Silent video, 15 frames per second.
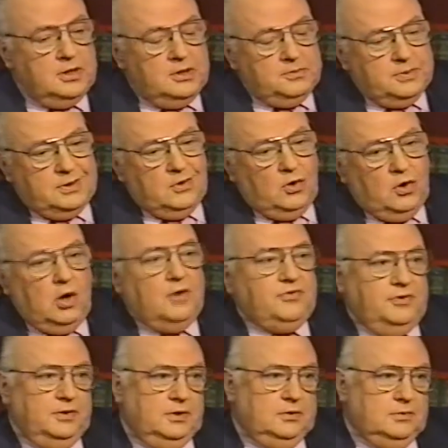But
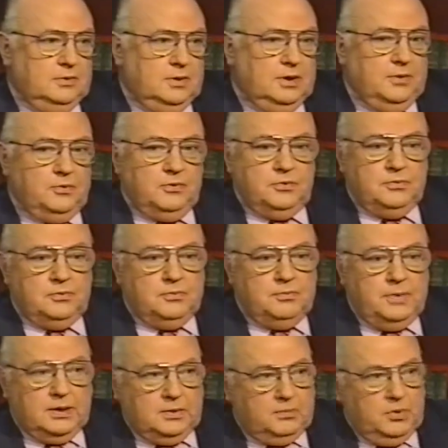often, and I won't
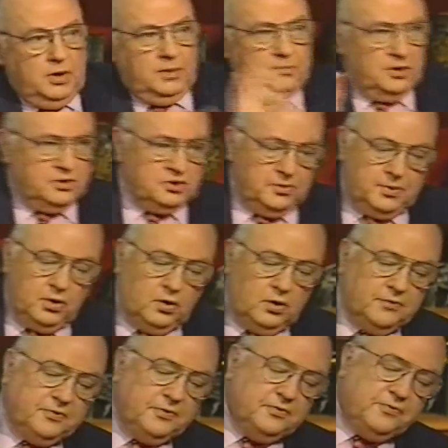make a broad brush here, but
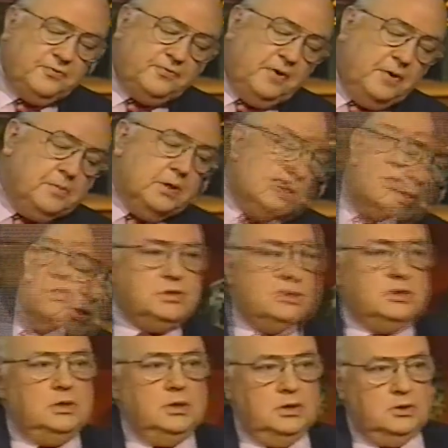often feminists
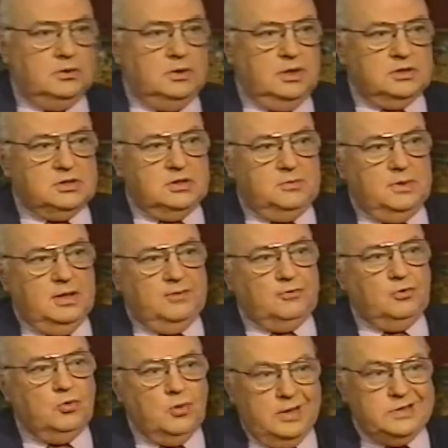do not seem to have
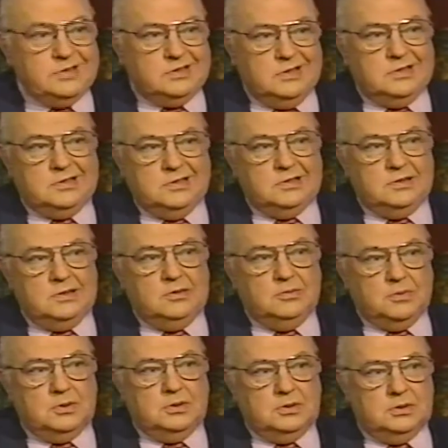great senses of
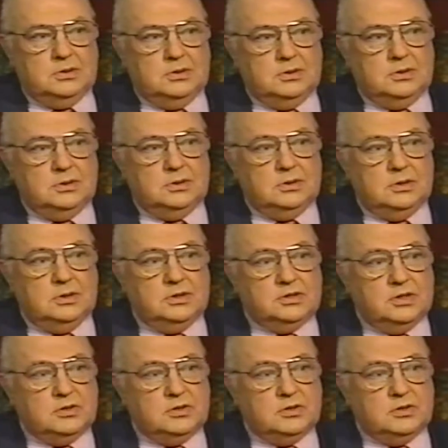humor. Is that